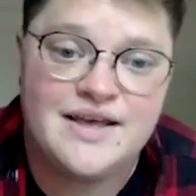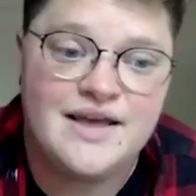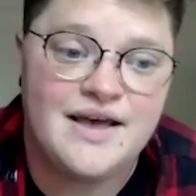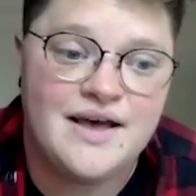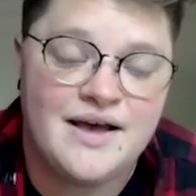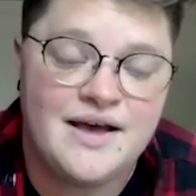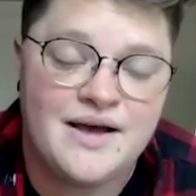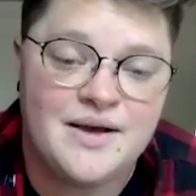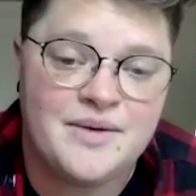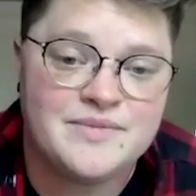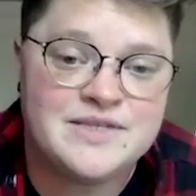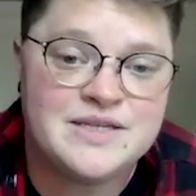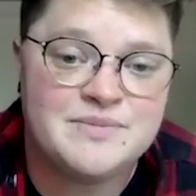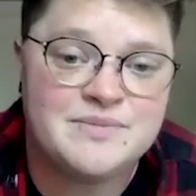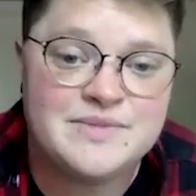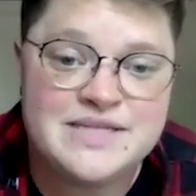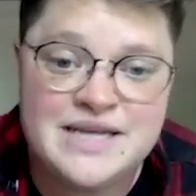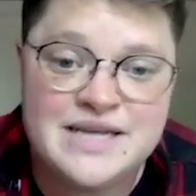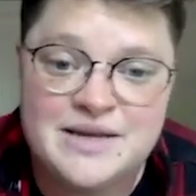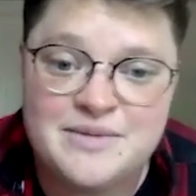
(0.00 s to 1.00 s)

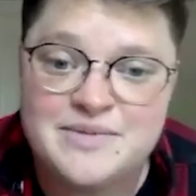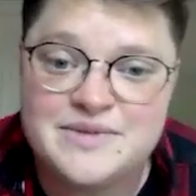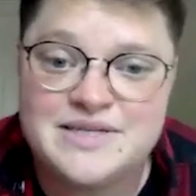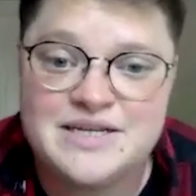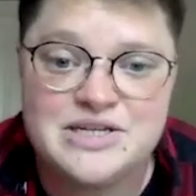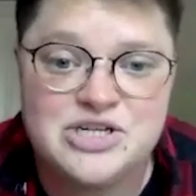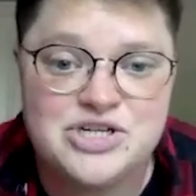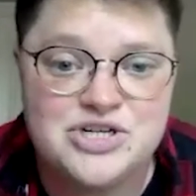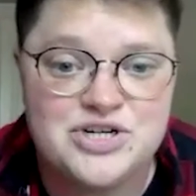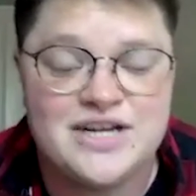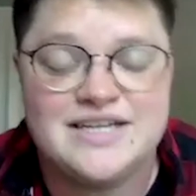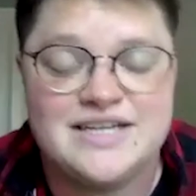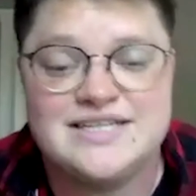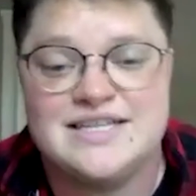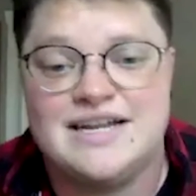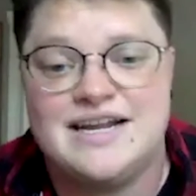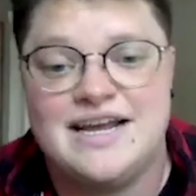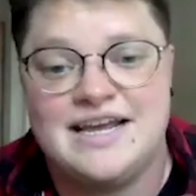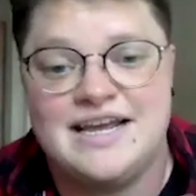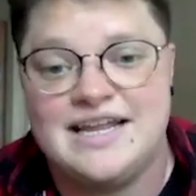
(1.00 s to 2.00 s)
Some tips and tricks
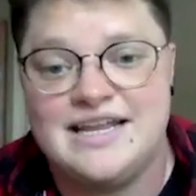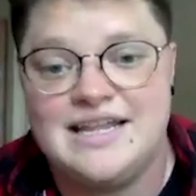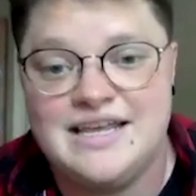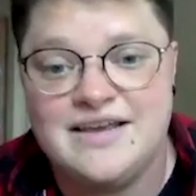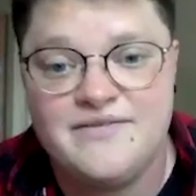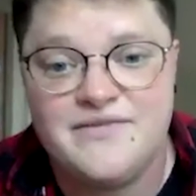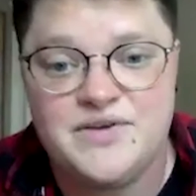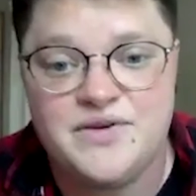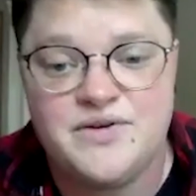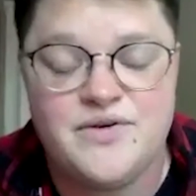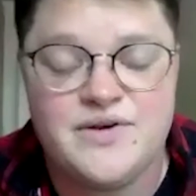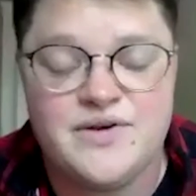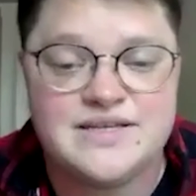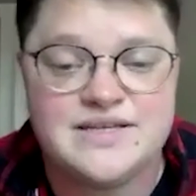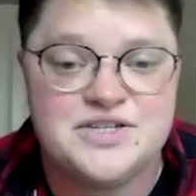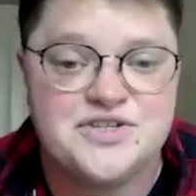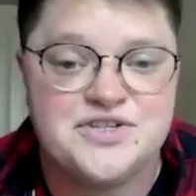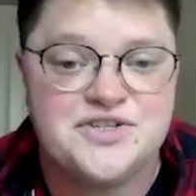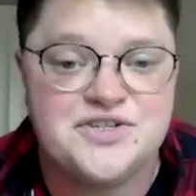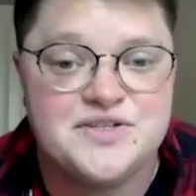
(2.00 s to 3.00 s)
that I can give you
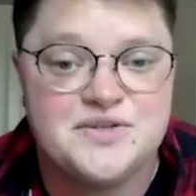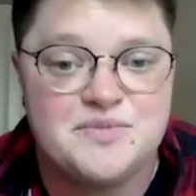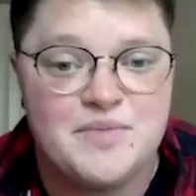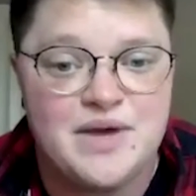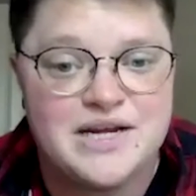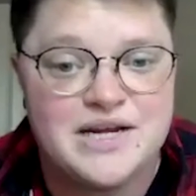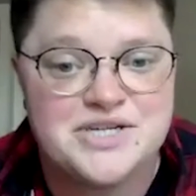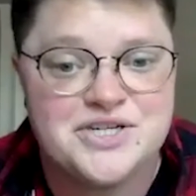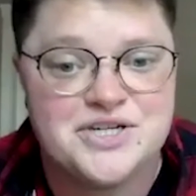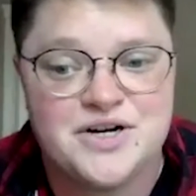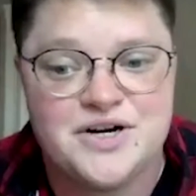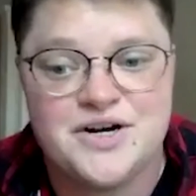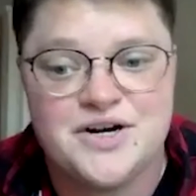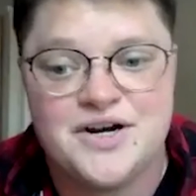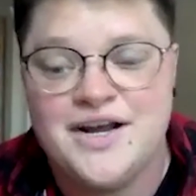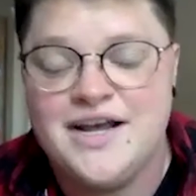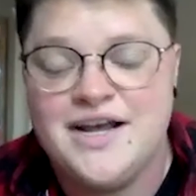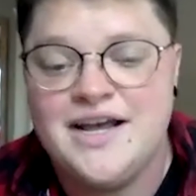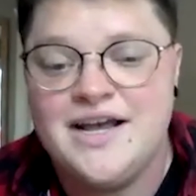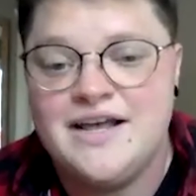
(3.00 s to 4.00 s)
is just to make sure
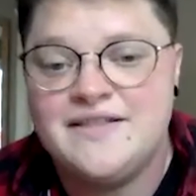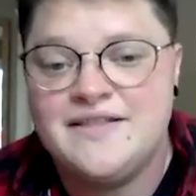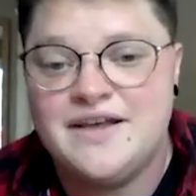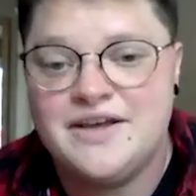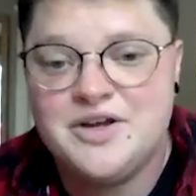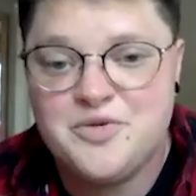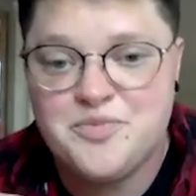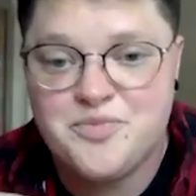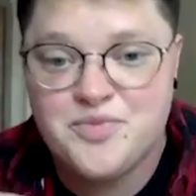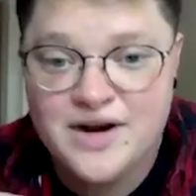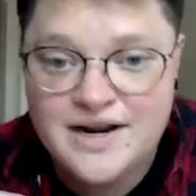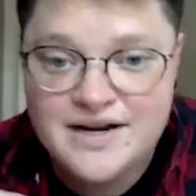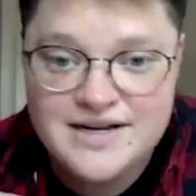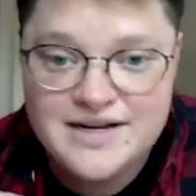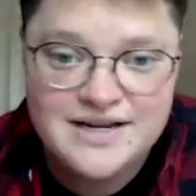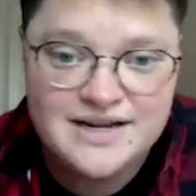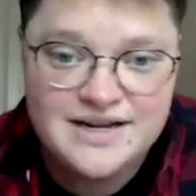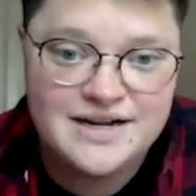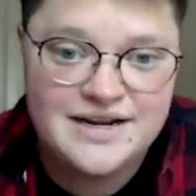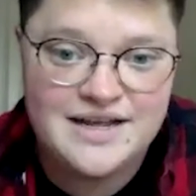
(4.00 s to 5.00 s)
that your
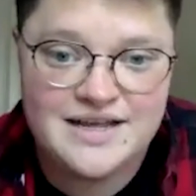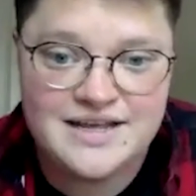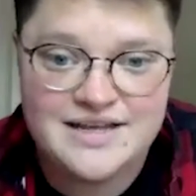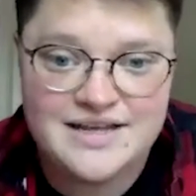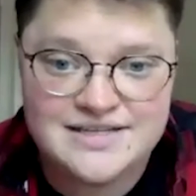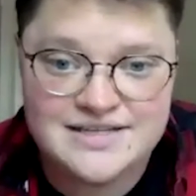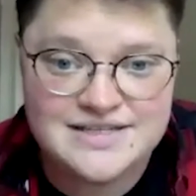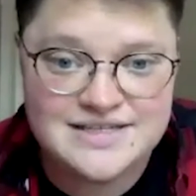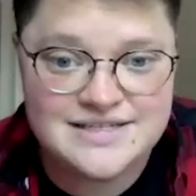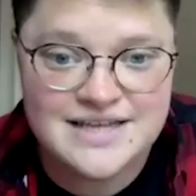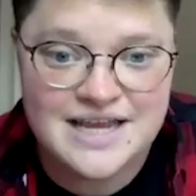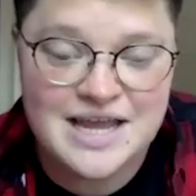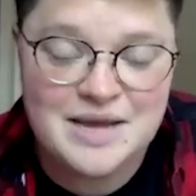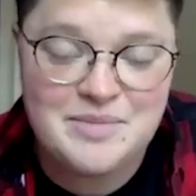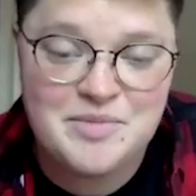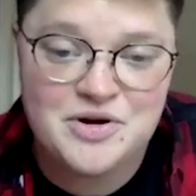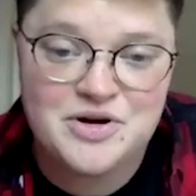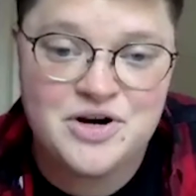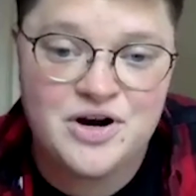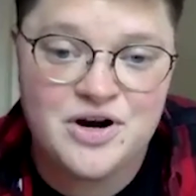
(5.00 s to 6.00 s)
branding is the
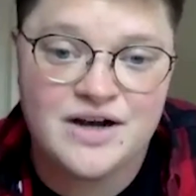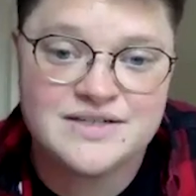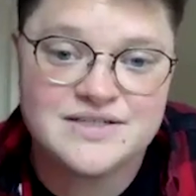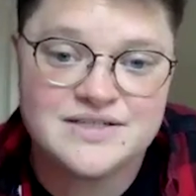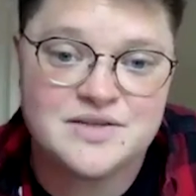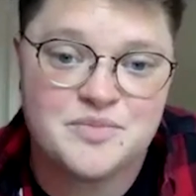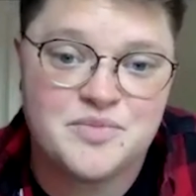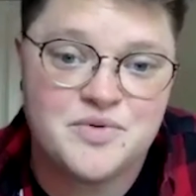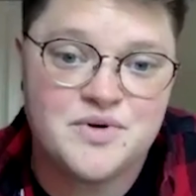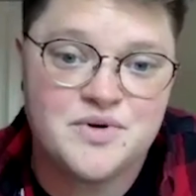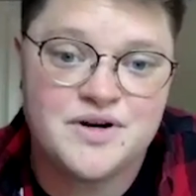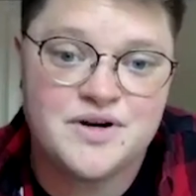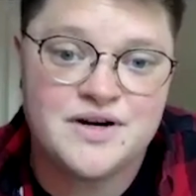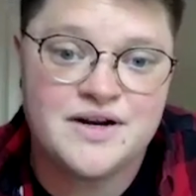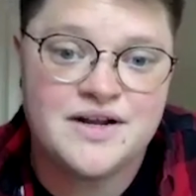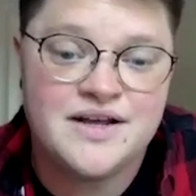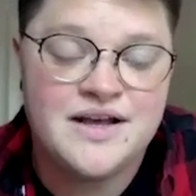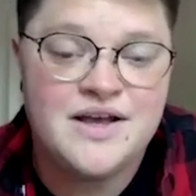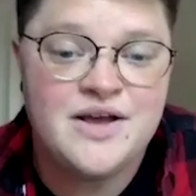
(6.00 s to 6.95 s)
same across the board.